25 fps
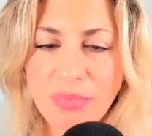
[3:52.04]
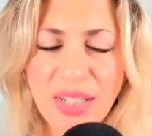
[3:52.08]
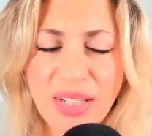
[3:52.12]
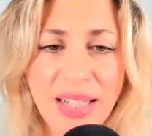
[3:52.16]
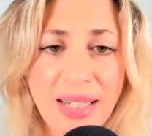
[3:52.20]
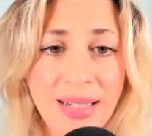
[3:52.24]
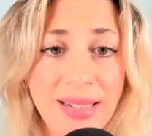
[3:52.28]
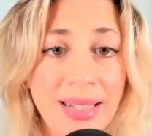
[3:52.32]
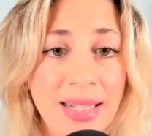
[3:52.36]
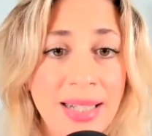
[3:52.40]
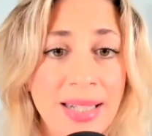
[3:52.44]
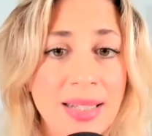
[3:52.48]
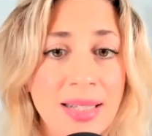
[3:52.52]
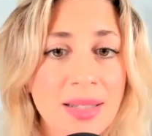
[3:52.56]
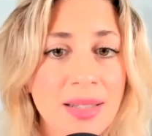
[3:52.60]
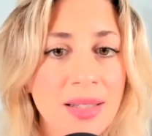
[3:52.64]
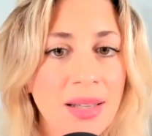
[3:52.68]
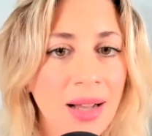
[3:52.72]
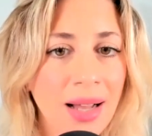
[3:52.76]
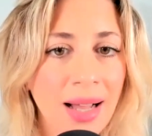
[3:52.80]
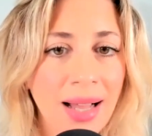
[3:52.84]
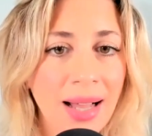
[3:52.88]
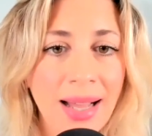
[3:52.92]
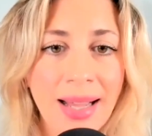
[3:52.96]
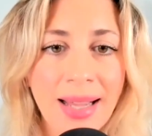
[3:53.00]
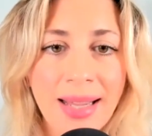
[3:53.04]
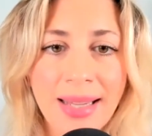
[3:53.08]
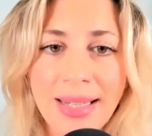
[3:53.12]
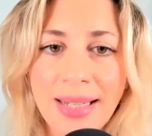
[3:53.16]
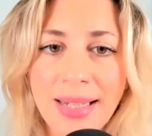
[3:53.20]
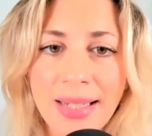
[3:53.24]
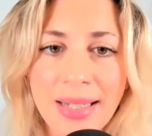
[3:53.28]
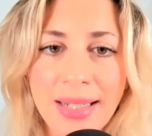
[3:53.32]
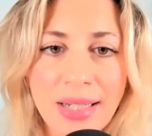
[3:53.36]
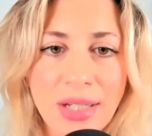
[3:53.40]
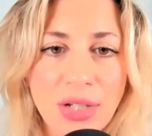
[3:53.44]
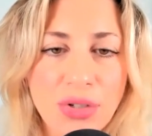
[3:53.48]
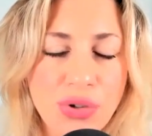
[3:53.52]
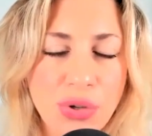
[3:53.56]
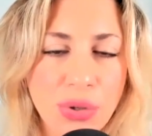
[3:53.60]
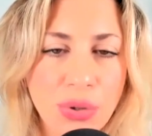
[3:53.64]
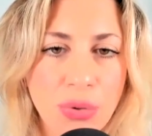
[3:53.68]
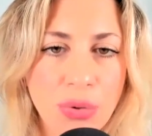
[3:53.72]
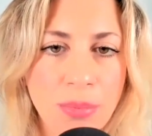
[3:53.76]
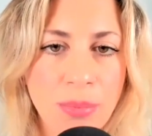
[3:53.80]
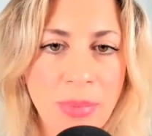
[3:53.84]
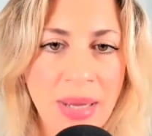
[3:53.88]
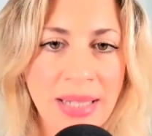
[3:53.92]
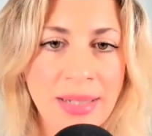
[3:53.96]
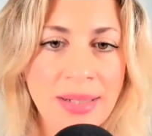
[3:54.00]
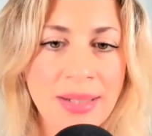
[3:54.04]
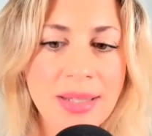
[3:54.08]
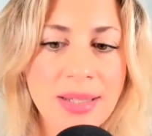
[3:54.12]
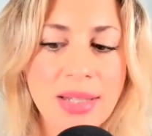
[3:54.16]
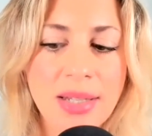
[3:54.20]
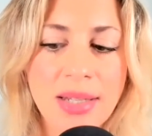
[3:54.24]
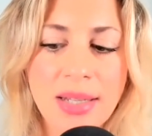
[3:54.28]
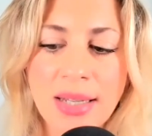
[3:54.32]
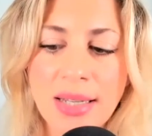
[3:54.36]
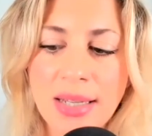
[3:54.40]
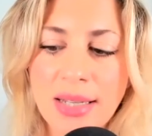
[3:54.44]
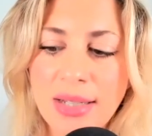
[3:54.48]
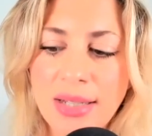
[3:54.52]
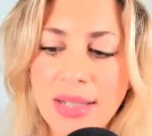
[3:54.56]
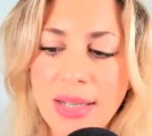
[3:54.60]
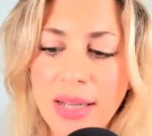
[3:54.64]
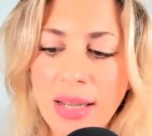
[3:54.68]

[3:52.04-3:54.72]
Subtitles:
is highly documented